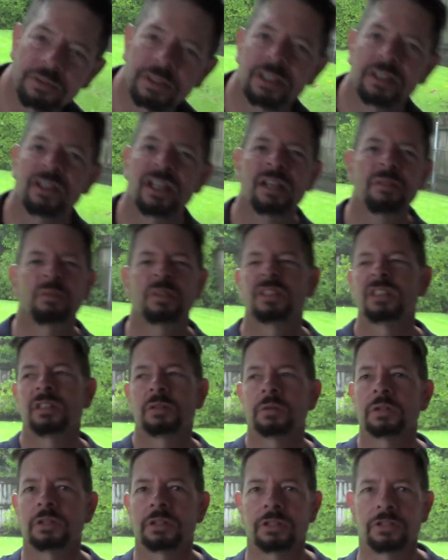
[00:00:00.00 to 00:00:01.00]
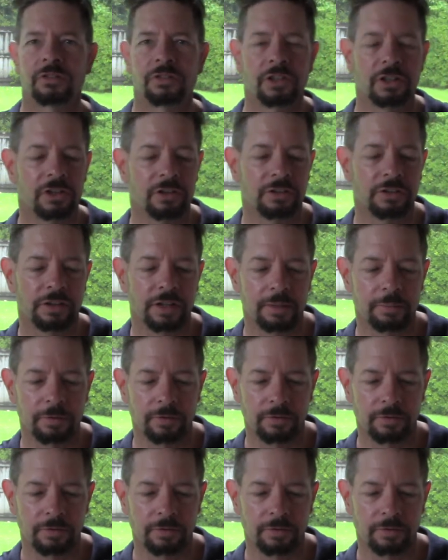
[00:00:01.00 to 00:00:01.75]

You know, that really wouldn't look too good on a label.